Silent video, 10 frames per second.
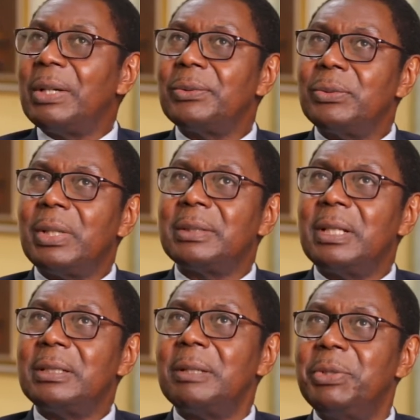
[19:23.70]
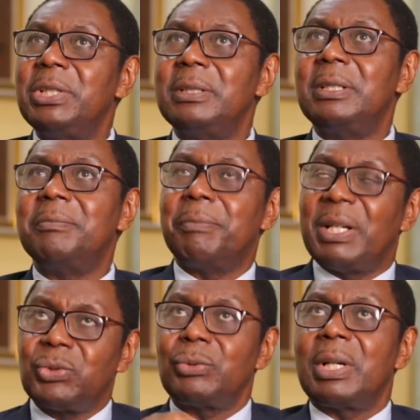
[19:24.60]
who has done the PhD in
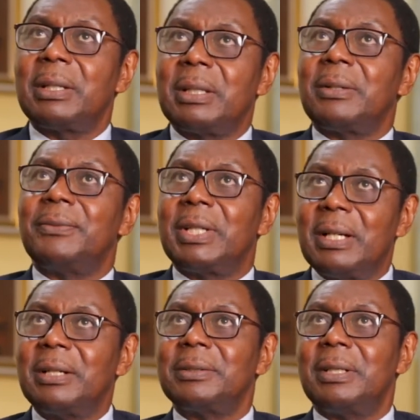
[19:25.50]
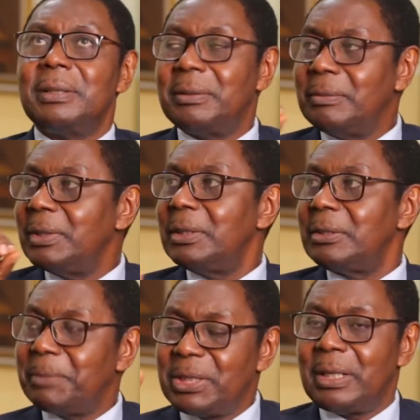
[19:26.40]
pastoral care of the elderly,
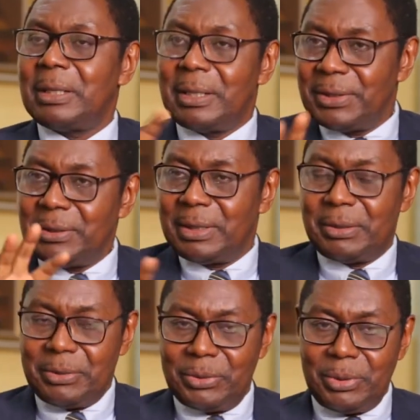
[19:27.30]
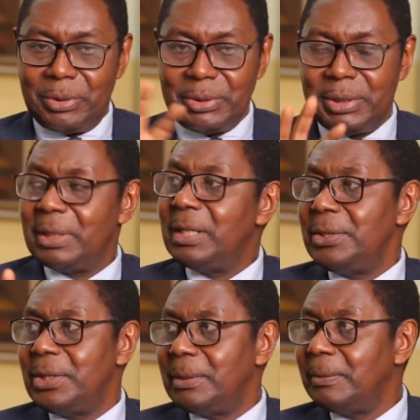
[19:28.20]
specializing in gerontology,
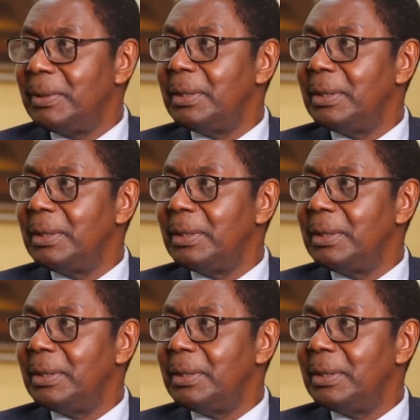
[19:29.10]
aging.